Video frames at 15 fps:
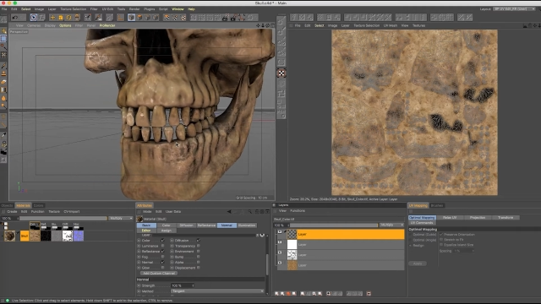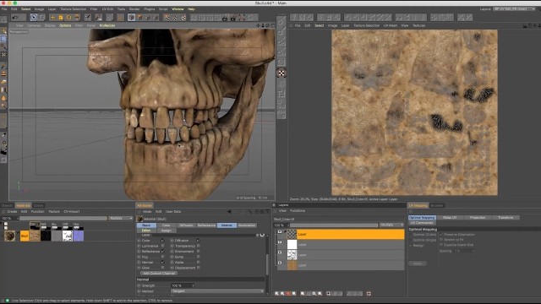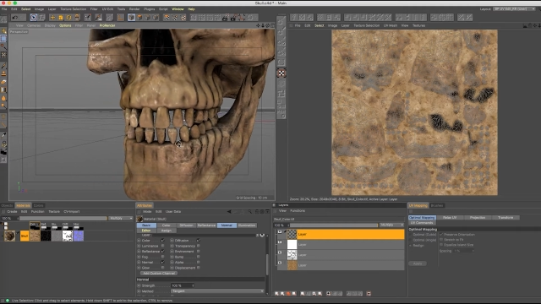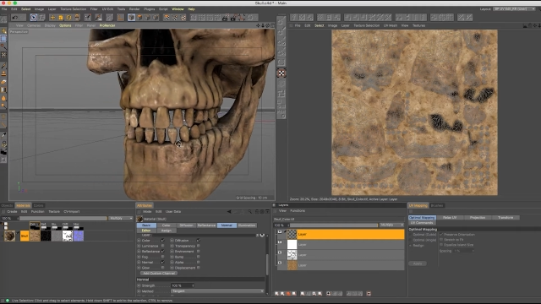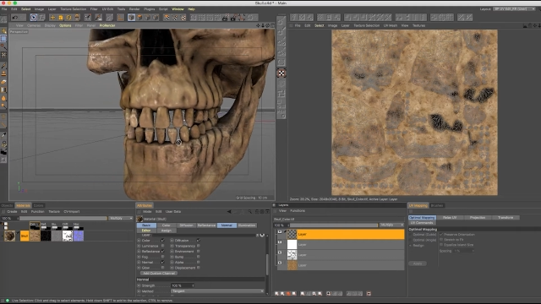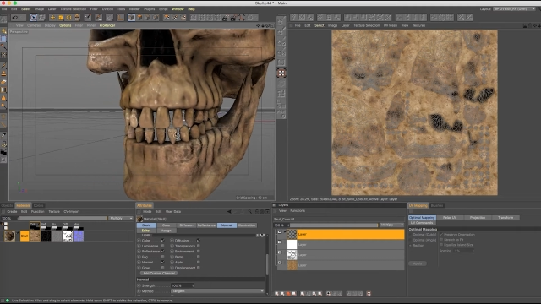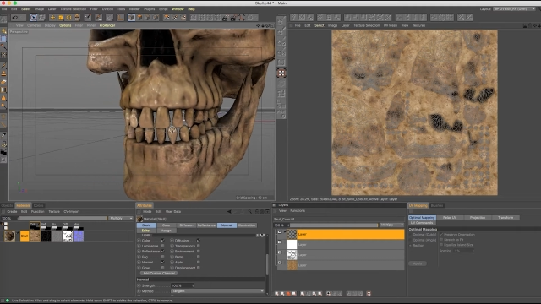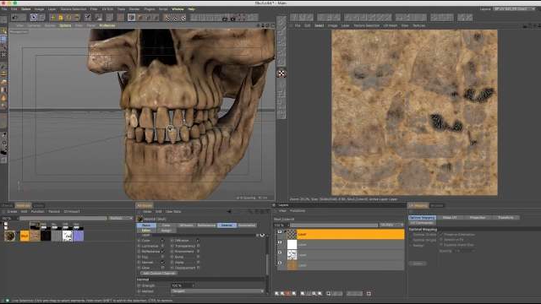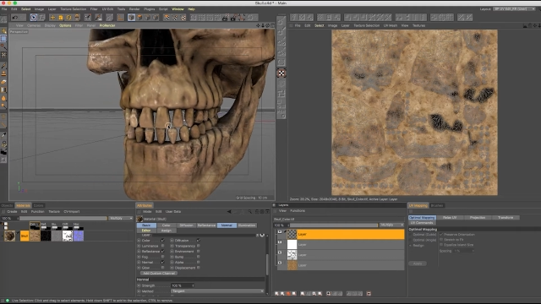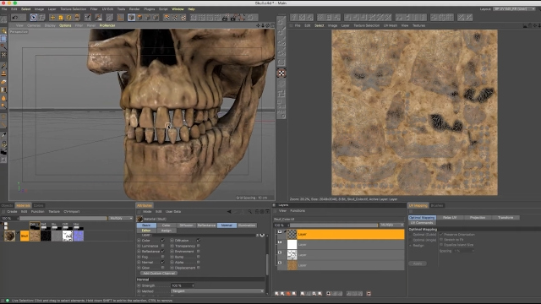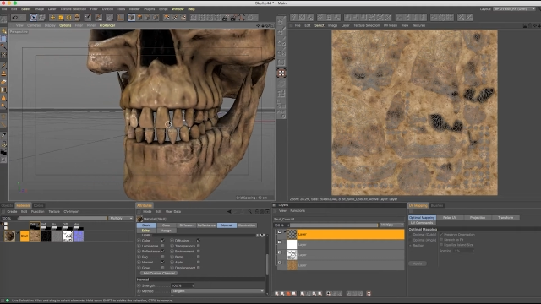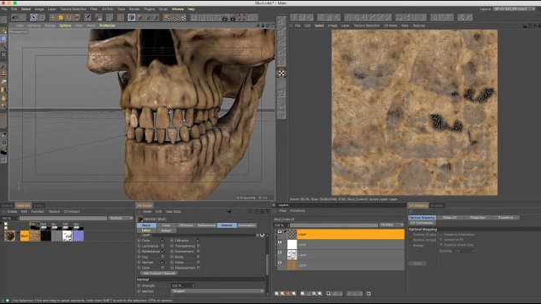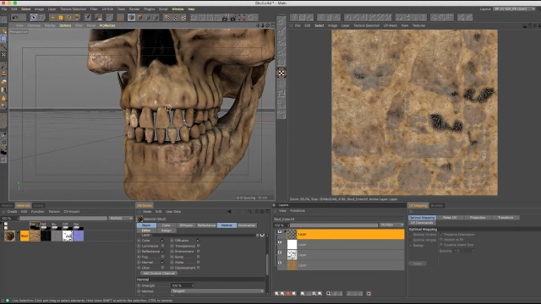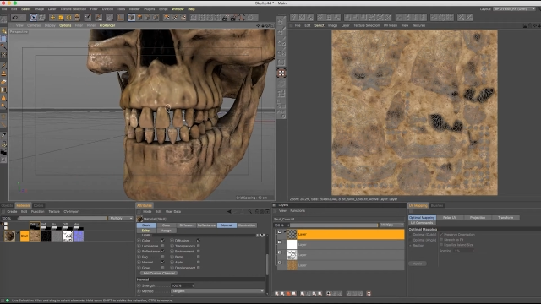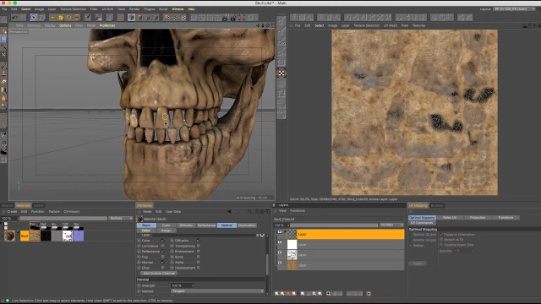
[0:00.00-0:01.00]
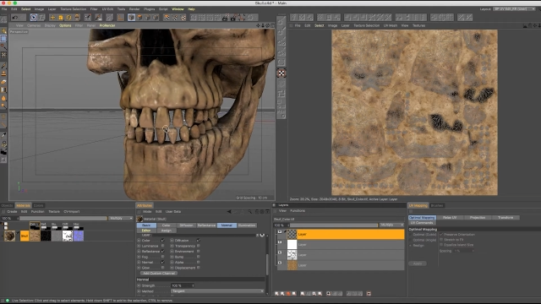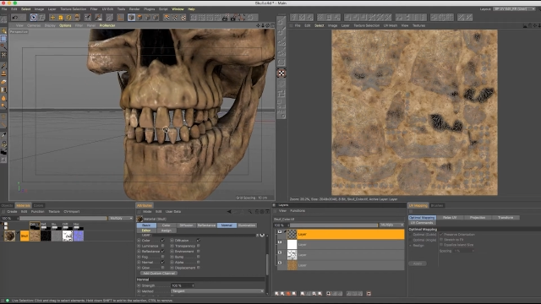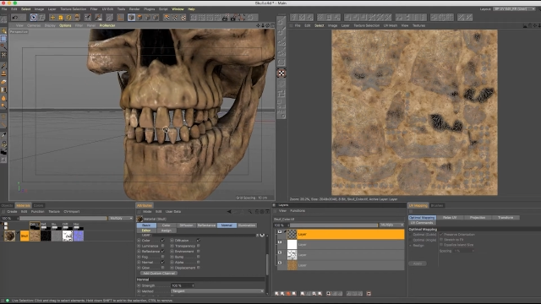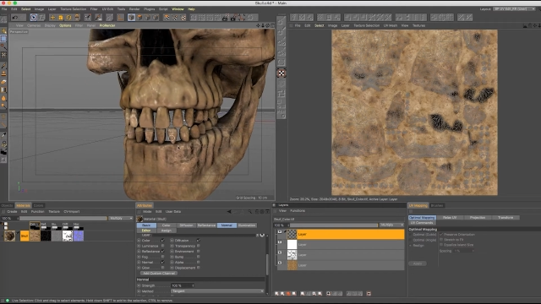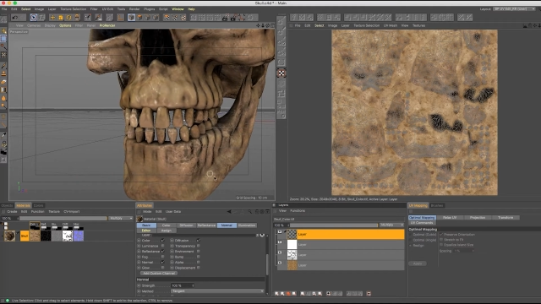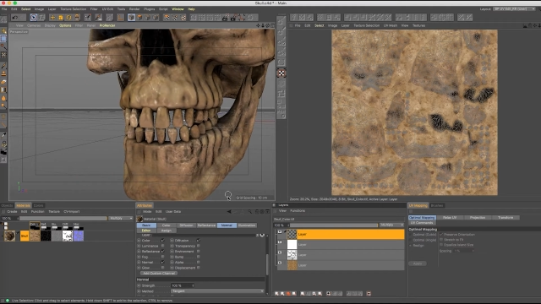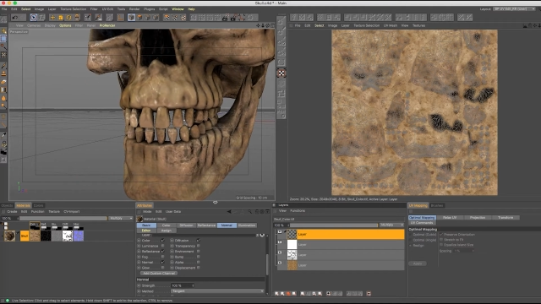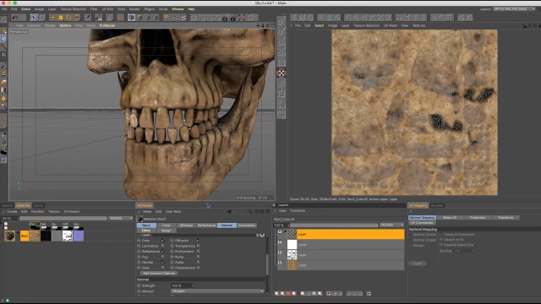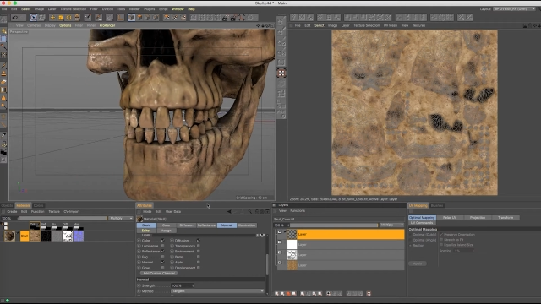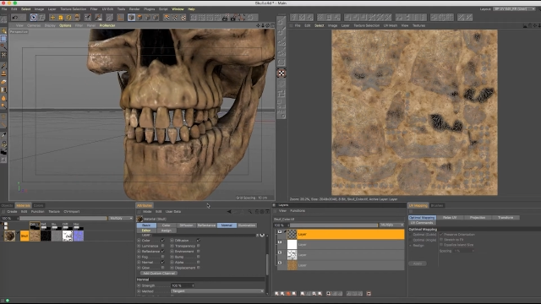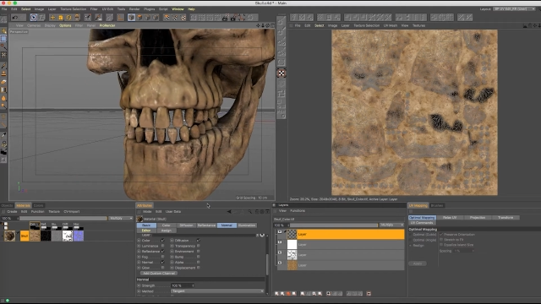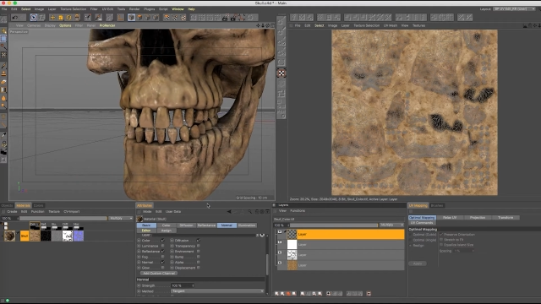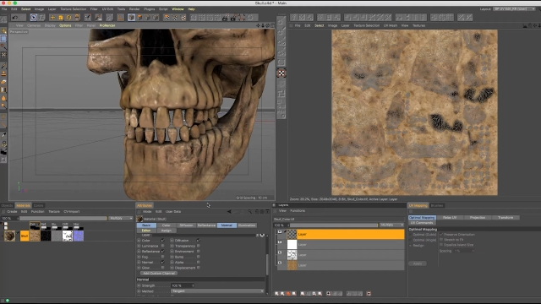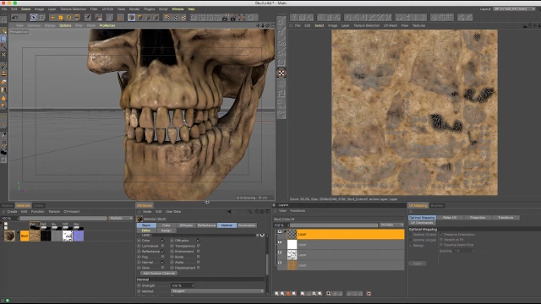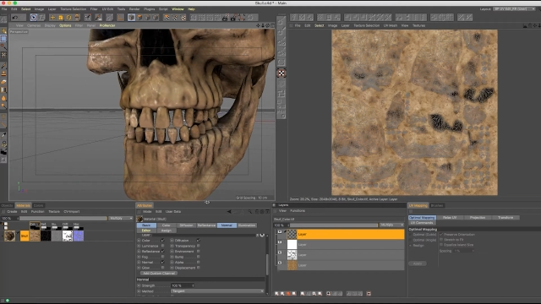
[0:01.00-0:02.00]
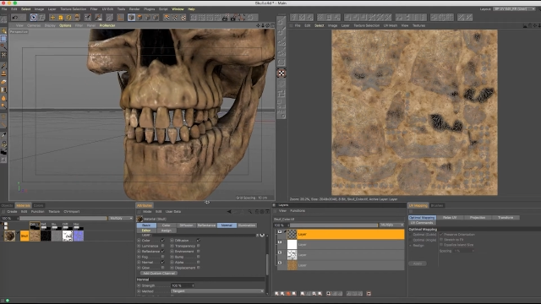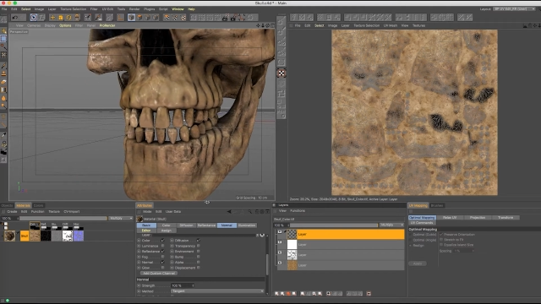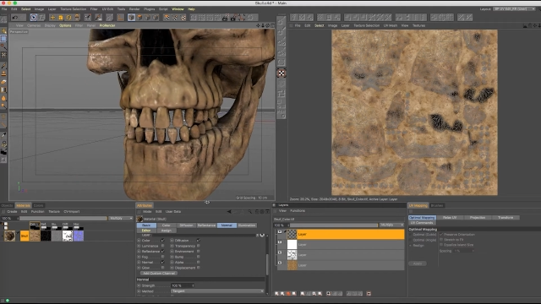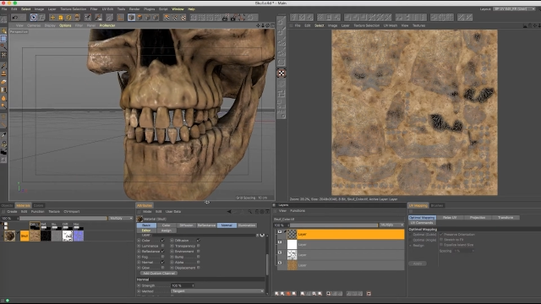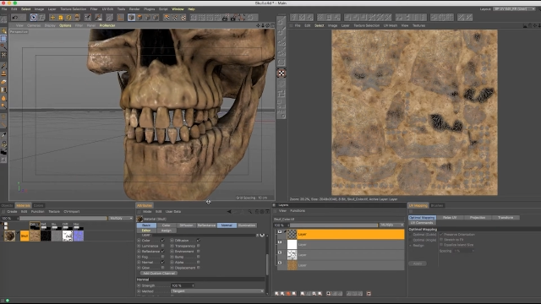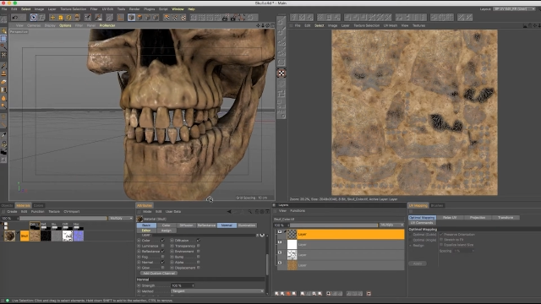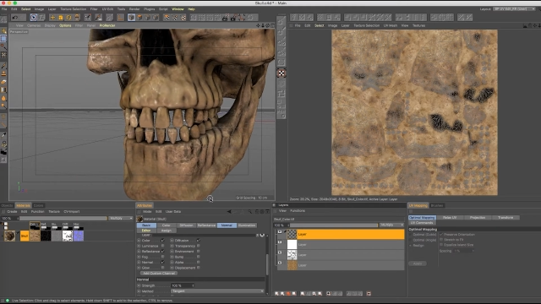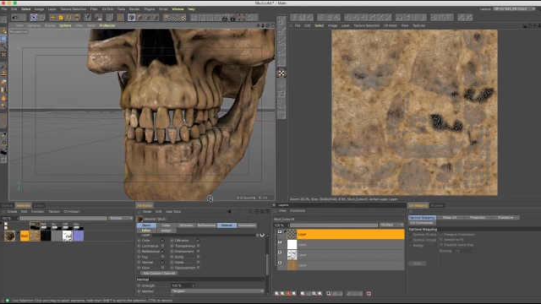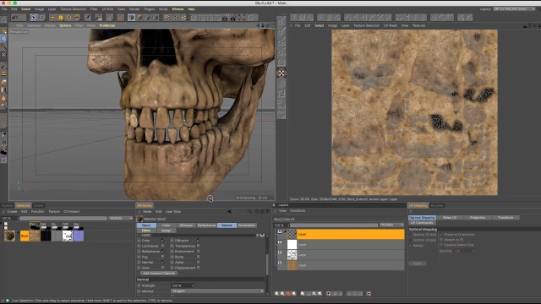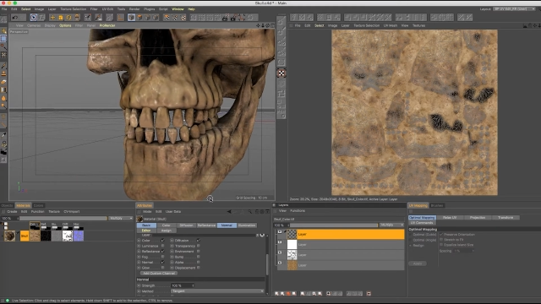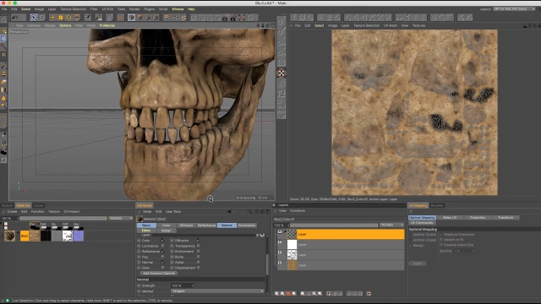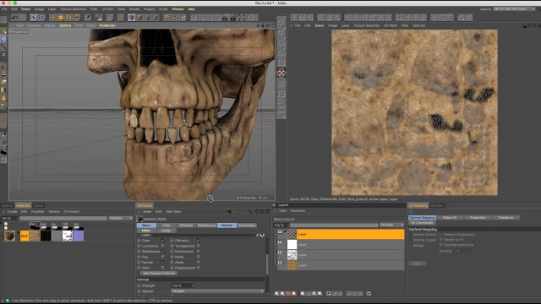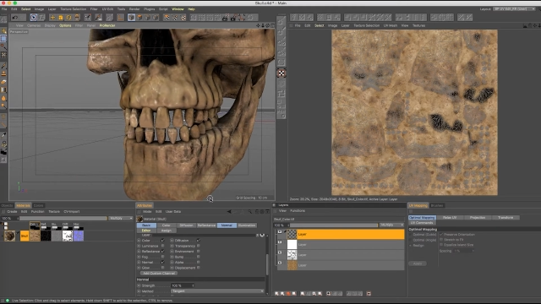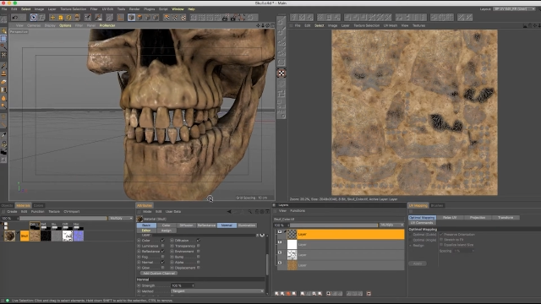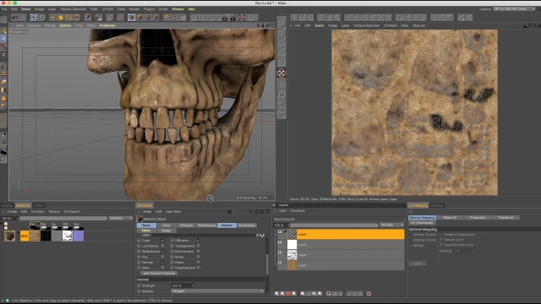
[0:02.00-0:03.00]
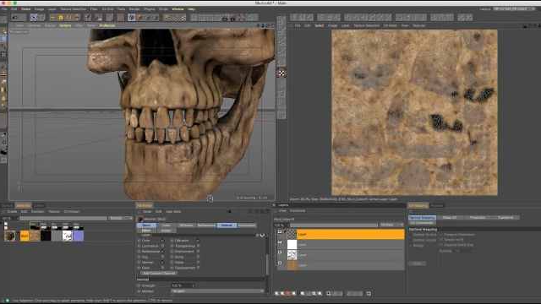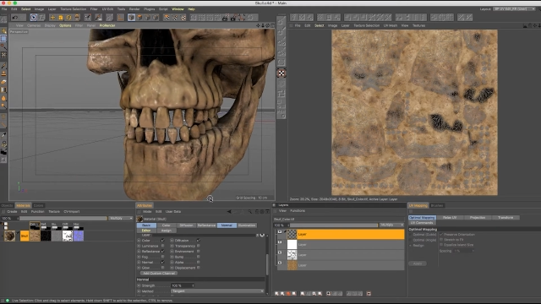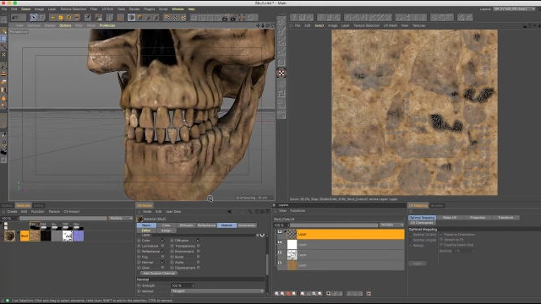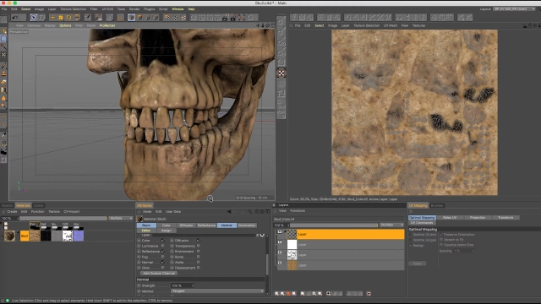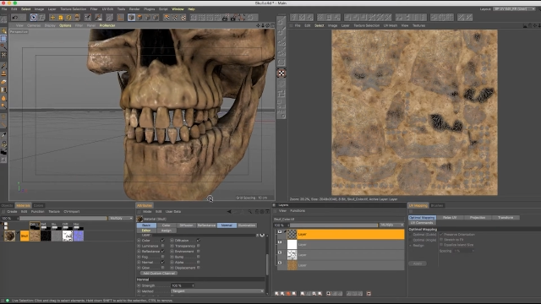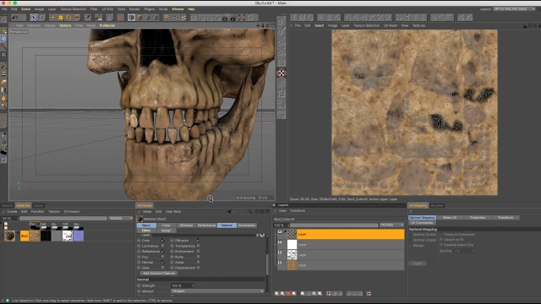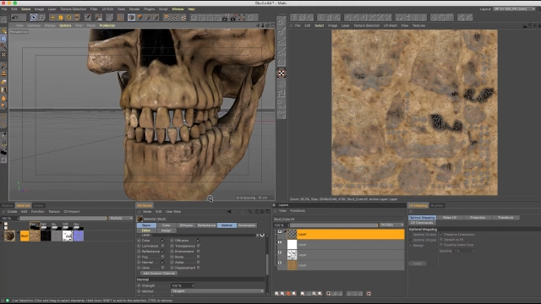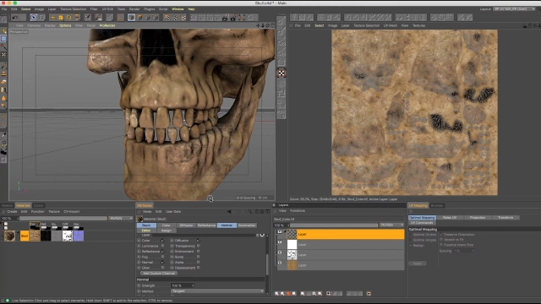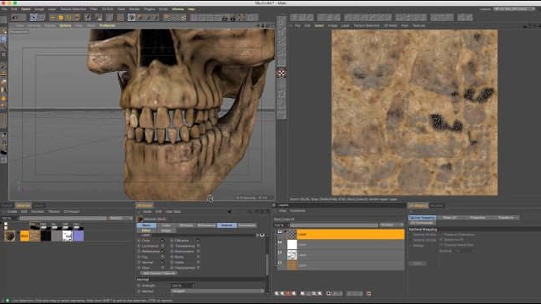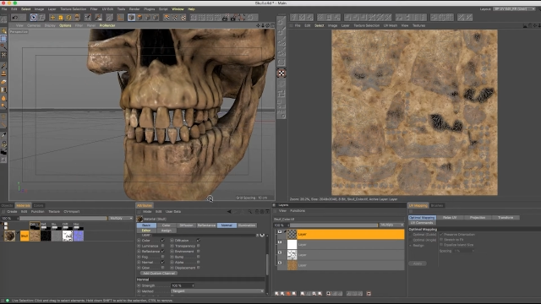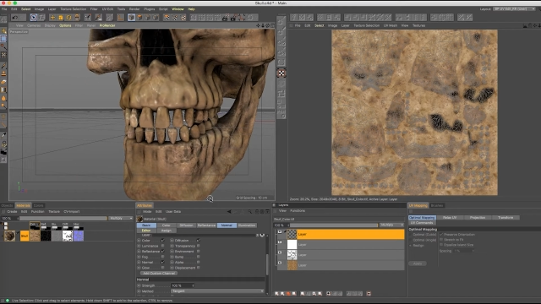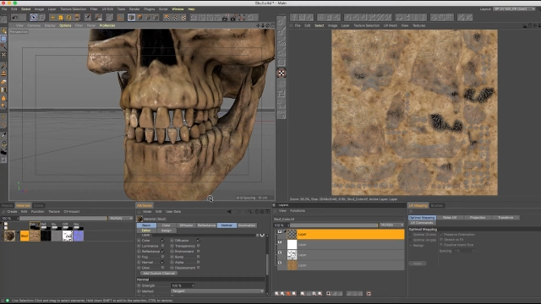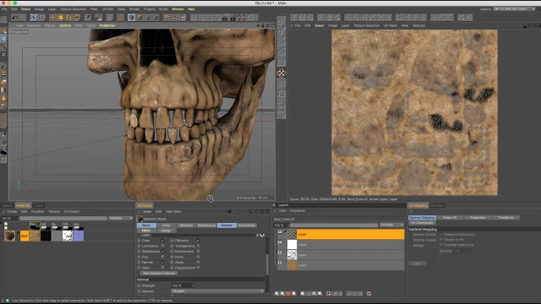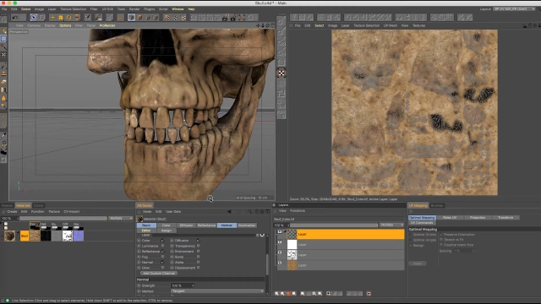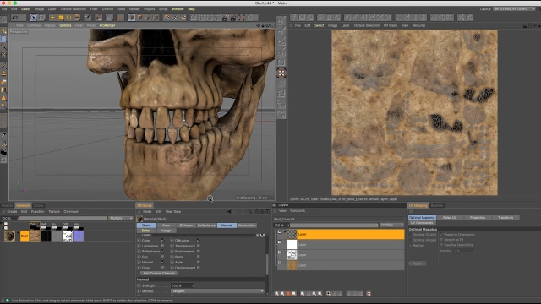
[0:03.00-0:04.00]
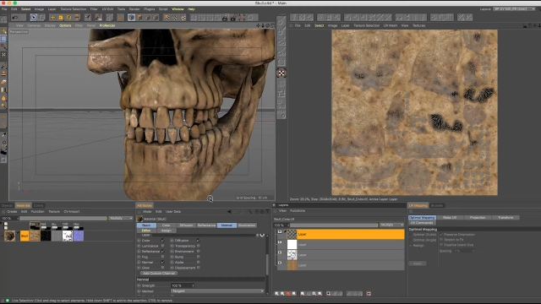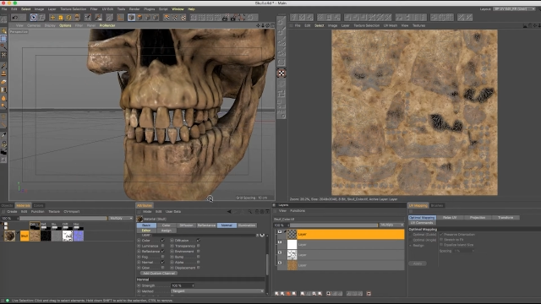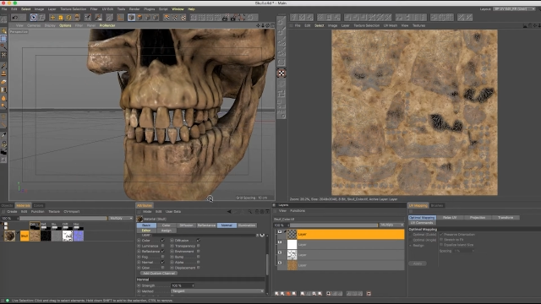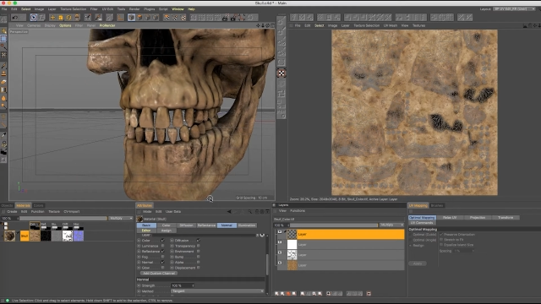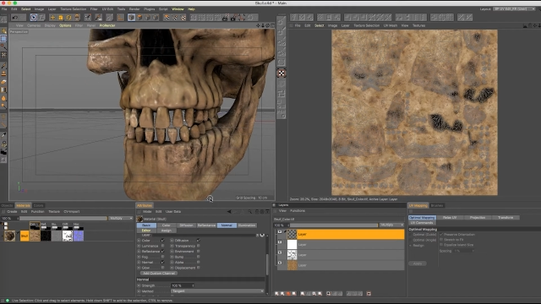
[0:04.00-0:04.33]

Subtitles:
[unreadable: no face in view]